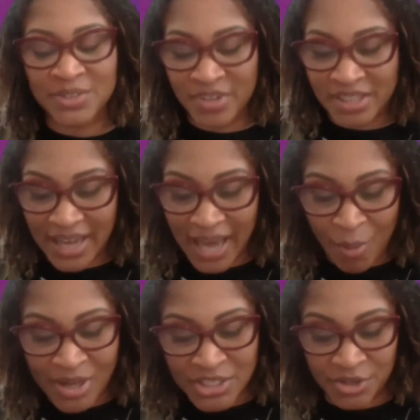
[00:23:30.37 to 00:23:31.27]
Specifically,
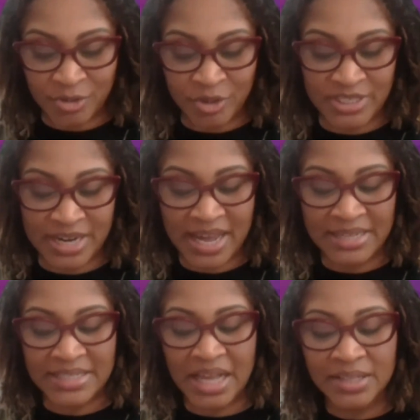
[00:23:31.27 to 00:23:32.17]
I want to
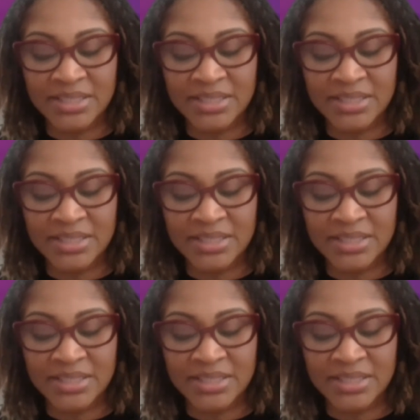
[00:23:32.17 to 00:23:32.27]
understand,